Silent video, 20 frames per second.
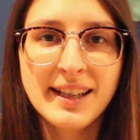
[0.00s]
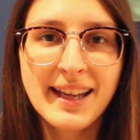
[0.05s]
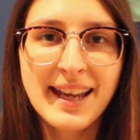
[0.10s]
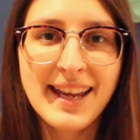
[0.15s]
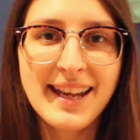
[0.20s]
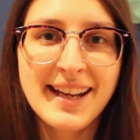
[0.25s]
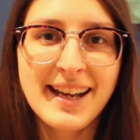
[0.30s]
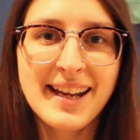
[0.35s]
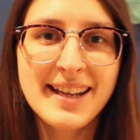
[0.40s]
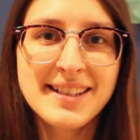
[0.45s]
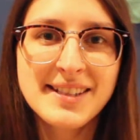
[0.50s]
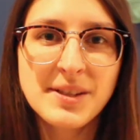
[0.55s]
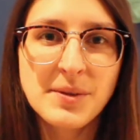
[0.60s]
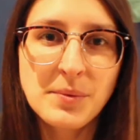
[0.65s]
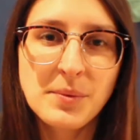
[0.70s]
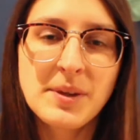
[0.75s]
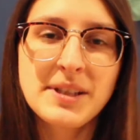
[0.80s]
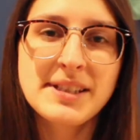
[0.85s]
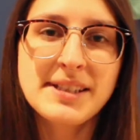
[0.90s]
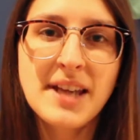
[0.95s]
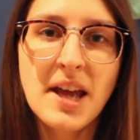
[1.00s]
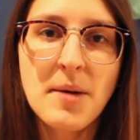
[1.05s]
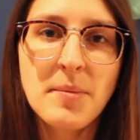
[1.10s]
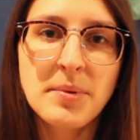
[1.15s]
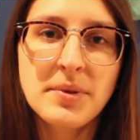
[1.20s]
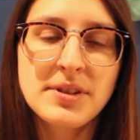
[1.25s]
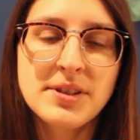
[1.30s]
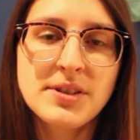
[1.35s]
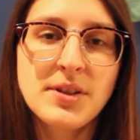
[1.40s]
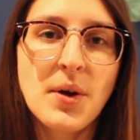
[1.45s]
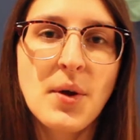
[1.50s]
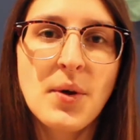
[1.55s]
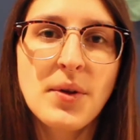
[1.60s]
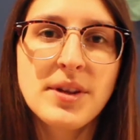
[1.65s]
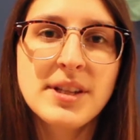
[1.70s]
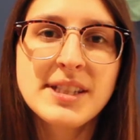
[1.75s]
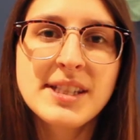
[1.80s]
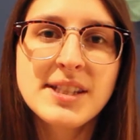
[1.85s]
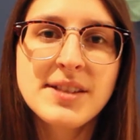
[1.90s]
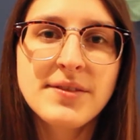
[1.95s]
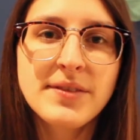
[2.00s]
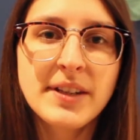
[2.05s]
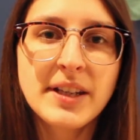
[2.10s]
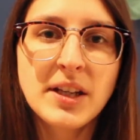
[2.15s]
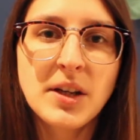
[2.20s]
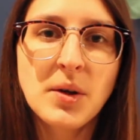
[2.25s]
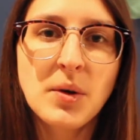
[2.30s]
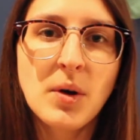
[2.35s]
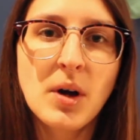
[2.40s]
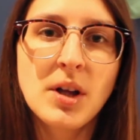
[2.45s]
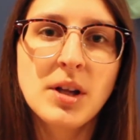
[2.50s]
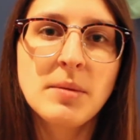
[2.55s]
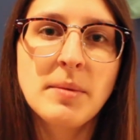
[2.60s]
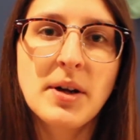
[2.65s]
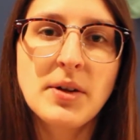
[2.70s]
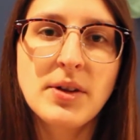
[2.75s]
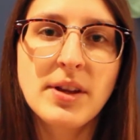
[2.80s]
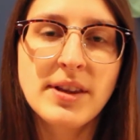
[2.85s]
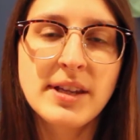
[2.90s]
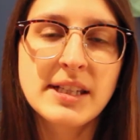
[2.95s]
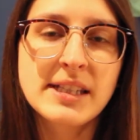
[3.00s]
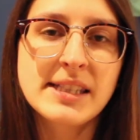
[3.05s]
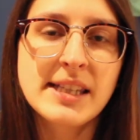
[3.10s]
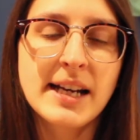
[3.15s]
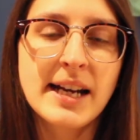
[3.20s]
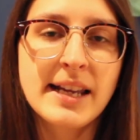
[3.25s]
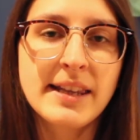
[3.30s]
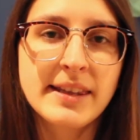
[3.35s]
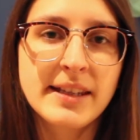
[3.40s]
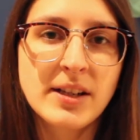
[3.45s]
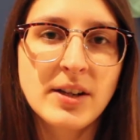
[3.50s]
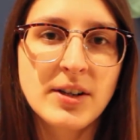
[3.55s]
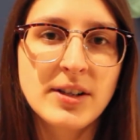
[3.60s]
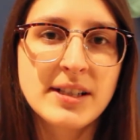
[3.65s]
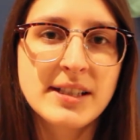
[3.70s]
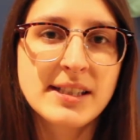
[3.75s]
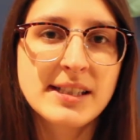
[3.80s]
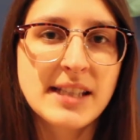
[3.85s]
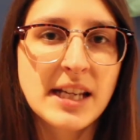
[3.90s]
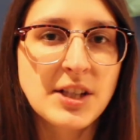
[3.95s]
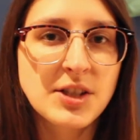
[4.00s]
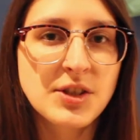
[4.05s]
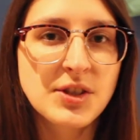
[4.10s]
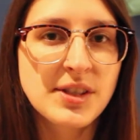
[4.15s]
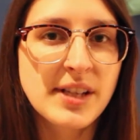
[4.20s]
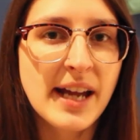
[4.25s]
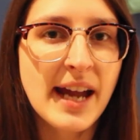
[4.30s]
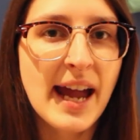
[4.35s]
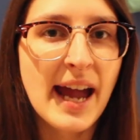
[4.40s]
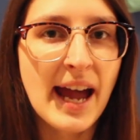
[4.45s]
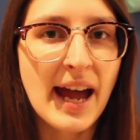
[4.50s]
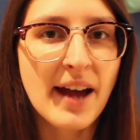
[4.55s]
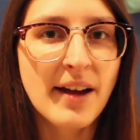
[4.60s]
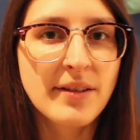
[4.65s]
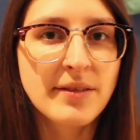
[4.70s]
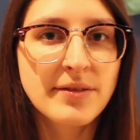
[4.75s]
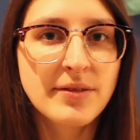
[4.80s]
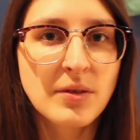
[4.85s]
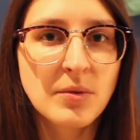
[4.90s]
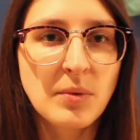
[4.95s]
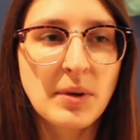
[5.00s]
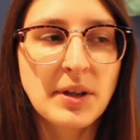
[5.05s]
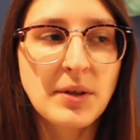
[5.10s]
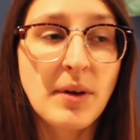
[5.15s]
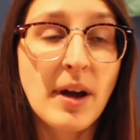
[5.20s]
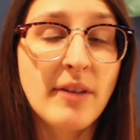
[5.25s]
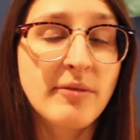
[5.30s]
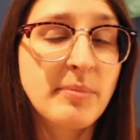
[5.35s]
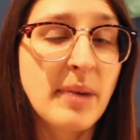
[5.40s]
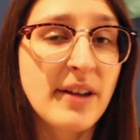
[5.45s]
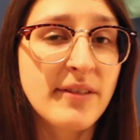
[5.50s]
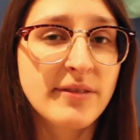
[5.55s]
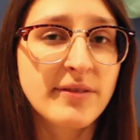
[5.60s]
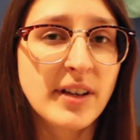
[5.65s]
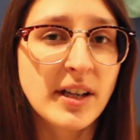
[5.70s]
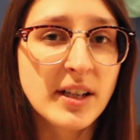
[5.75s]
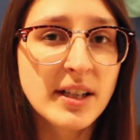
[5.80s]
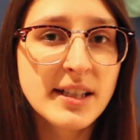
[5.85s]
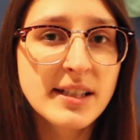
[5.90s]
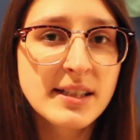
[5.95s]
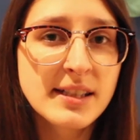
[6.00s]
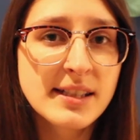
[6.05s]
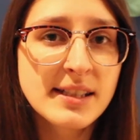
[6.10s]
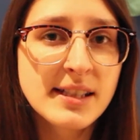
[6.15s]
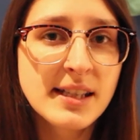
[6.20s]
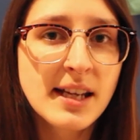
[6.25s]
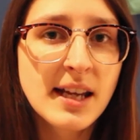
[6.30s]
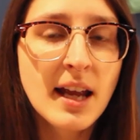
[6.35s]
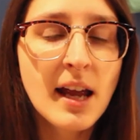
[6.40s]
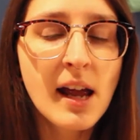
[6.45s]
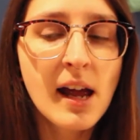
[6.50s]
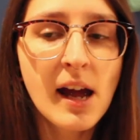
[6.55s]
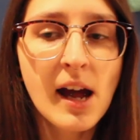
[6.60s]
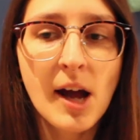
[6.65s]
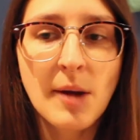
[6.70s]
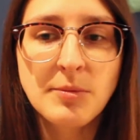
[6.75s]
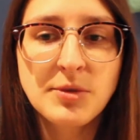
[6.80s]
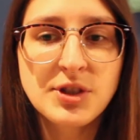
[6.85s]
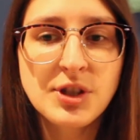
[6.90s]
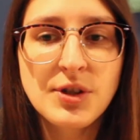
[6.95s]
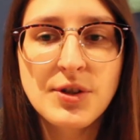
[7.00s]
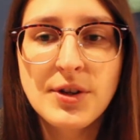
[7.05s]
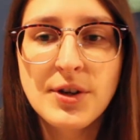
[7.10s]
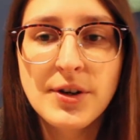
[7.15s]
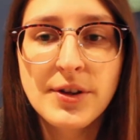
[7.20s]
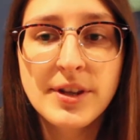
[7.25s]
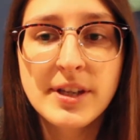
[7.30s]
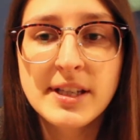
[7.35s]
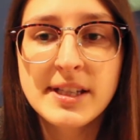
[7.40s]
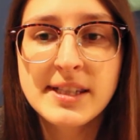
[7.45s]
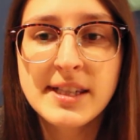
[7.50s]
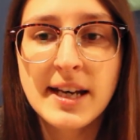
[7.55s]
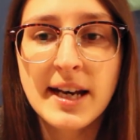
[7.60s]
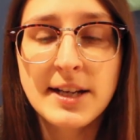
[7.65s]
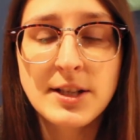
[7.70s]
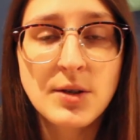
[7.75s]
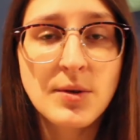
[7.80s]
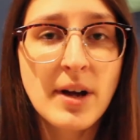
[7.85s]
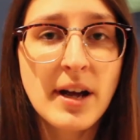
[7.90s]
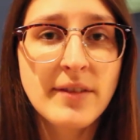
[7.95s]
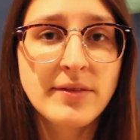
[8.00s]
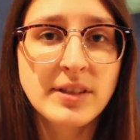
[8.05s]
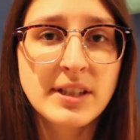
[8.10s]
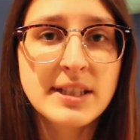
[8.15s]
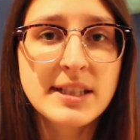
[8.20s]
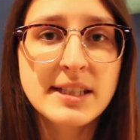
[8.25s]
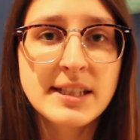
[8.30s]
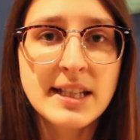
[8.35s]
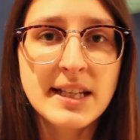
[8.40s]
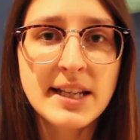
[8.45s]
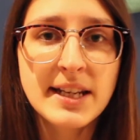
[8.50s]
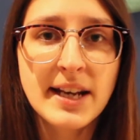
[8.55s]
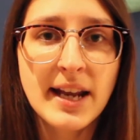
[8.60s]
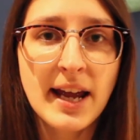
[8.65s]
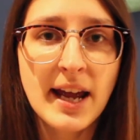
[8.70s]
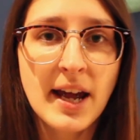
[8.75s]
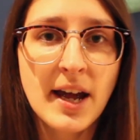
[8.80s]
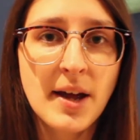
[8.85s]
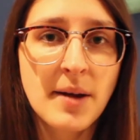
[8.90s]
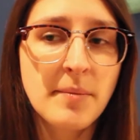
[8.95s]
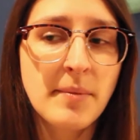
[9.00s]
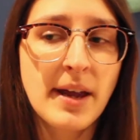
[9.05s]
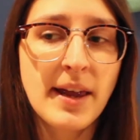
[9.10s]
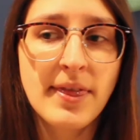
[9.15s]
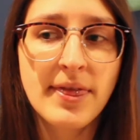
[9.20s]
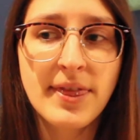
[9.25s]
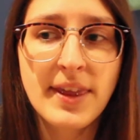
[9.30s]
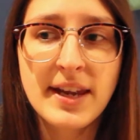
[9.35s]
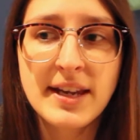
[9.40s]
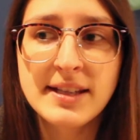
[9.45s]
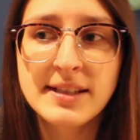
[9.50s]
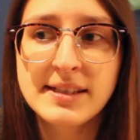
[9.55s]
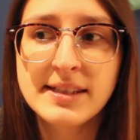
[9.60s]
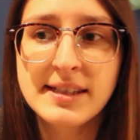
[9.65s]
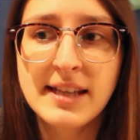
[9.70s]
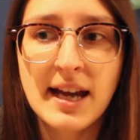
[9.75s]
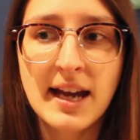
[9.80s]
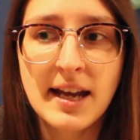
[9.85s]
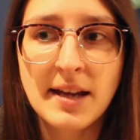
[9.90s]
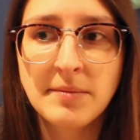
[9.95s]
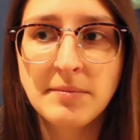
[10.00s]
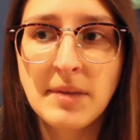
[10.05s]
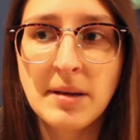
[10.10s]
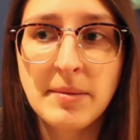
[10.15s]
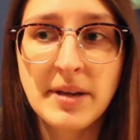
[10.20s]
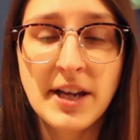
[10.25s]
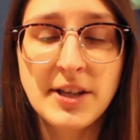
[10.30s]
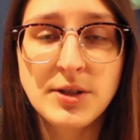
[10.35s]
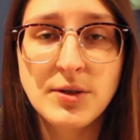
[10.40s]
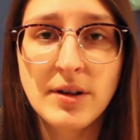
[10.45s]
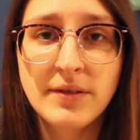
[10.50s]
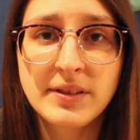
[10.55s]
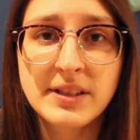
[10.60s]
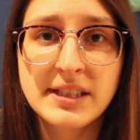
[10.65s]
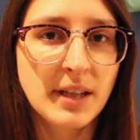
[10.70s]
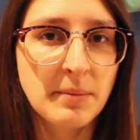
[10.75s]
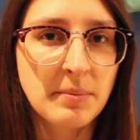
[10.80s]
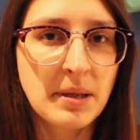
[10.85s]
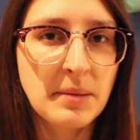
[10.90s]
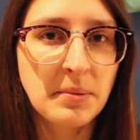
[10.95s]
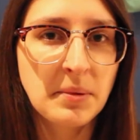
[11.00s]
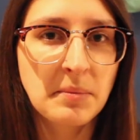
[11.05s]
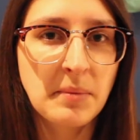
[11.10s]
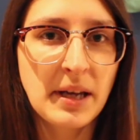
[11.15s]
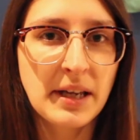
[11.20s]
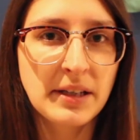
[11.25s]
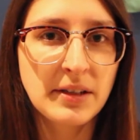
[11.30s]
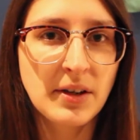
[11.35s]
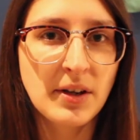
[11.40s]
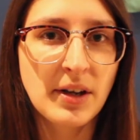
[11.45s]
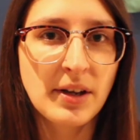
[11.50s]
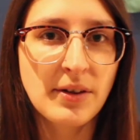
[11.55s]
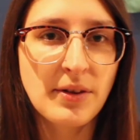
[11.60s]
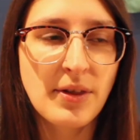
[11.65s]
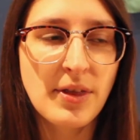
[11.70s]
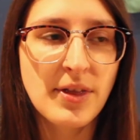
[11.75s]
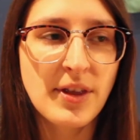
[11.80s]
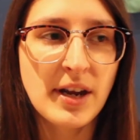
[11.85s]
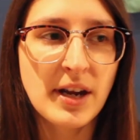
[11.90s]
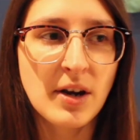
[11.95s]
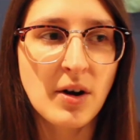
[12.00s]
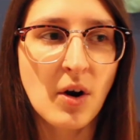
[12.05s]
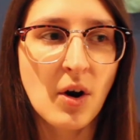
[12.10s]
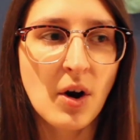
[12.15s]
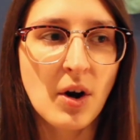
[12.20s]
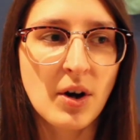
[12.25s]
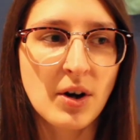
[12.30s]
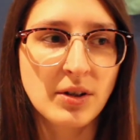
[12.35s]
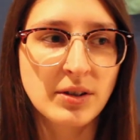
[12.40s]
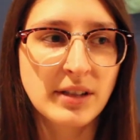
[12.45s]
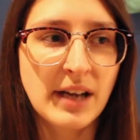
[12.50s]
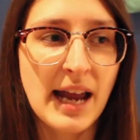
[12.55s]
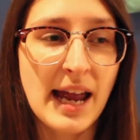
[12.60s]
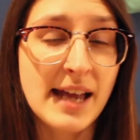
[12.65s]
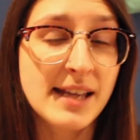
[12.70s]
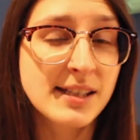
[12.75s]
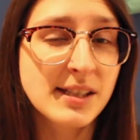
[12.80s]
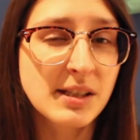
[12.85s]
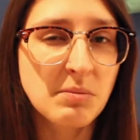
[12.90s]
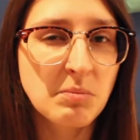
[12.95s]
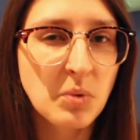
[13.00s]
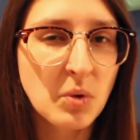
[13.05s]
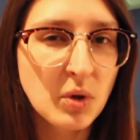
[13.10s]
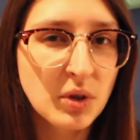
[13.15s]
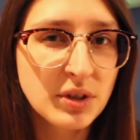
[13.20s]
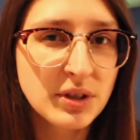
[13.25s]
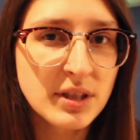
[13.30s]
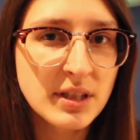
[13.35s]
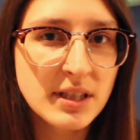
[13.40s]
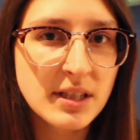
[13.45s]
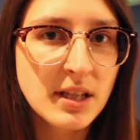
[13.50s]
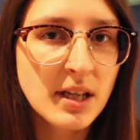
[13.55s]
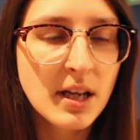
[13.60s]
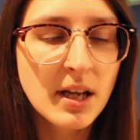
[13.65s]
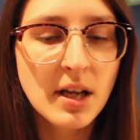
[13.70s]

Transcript: Hey guys, what's up? So this is a video all about the things that I think are essential to have when you have pet ferrets. I'm sure there are things that I don't have listed and things that maybe I do have listed that people might not think are as important.